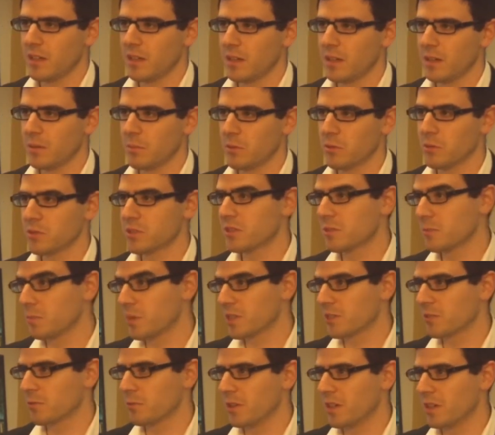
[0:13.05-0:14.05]
But what's the
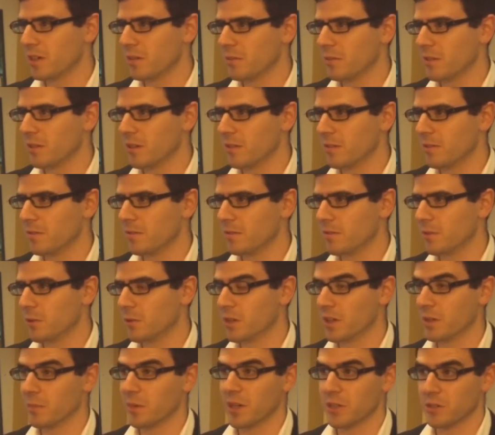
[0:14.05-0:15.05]
best way of
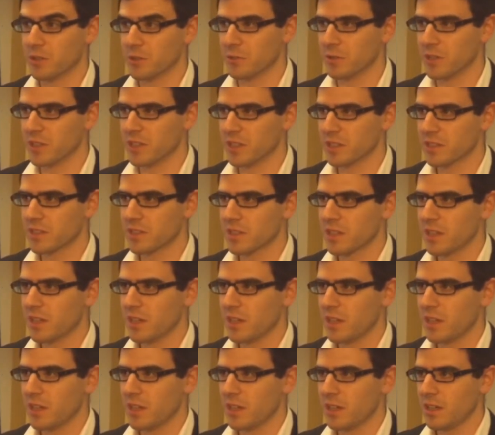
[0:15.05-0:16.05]
going about doing this?
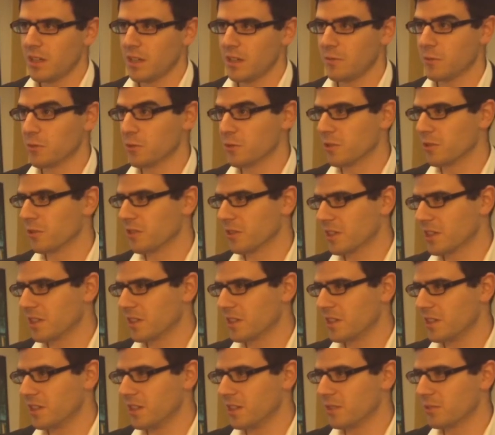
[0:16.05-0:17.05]
If you were to look at
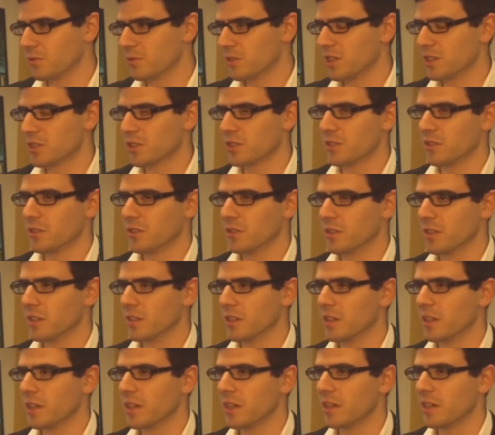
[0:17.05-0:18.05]
the
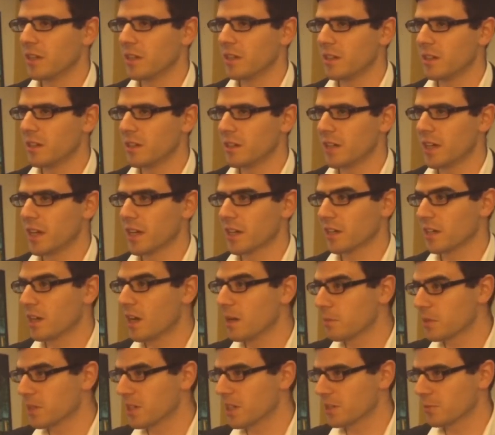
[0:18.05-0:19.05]
traditional
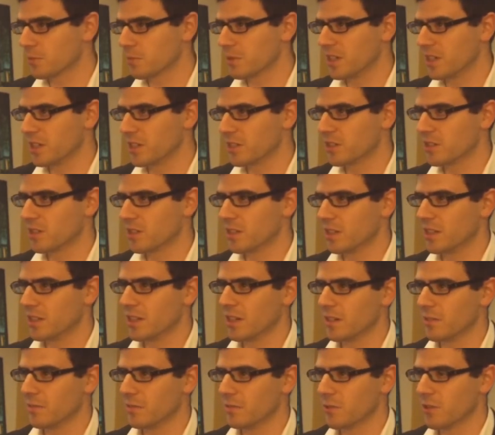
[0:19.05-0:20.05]
economic explanation
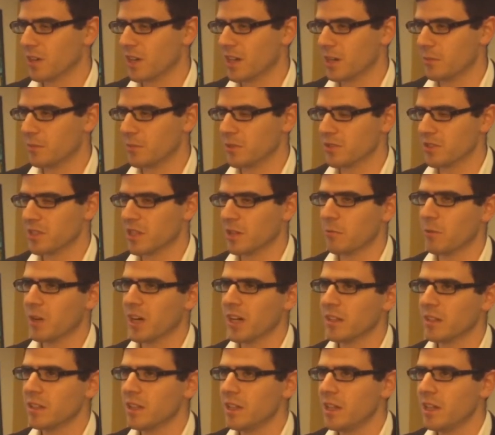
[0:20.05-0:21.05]
of crime, you'd say,
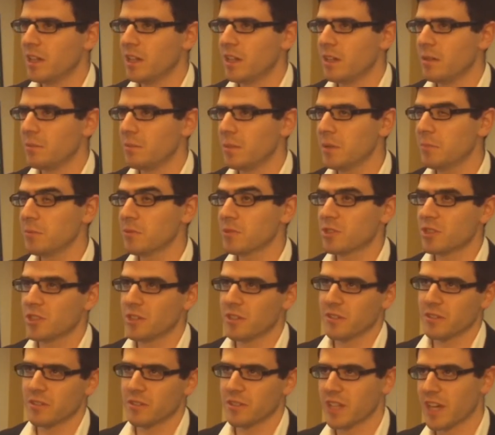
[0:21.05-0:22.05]
well, people
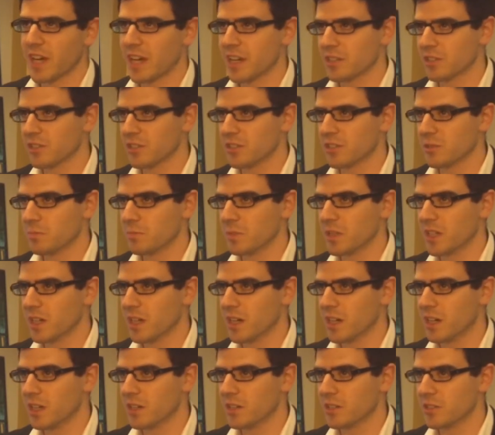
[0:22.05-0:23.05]
cheat on their taxes
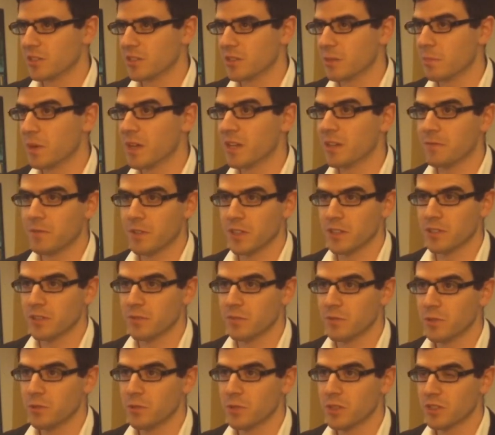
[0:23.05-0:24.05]
because the benefits
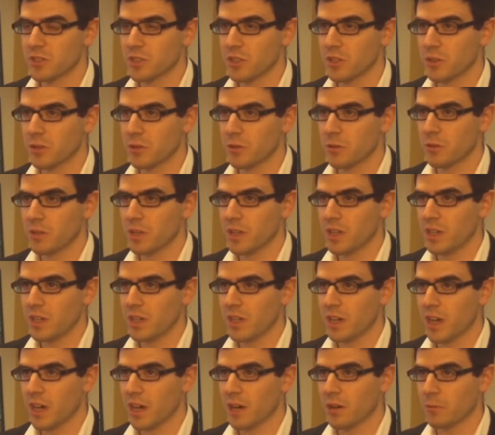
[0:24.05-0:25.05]
of doing so
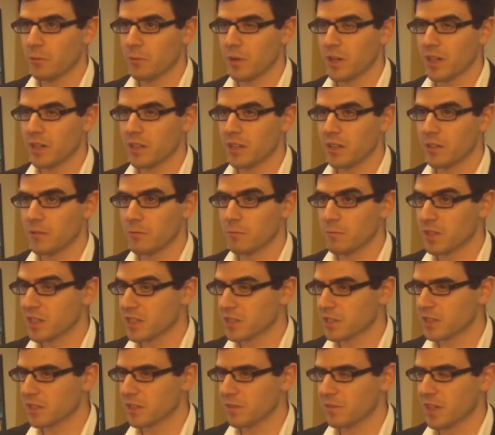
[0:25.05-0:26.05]
outweigh the
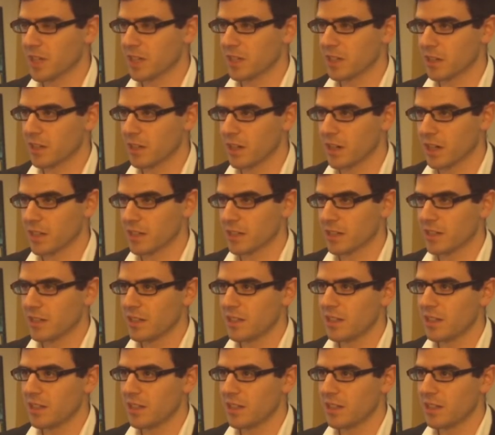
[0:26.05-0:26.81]
risk of getting caught.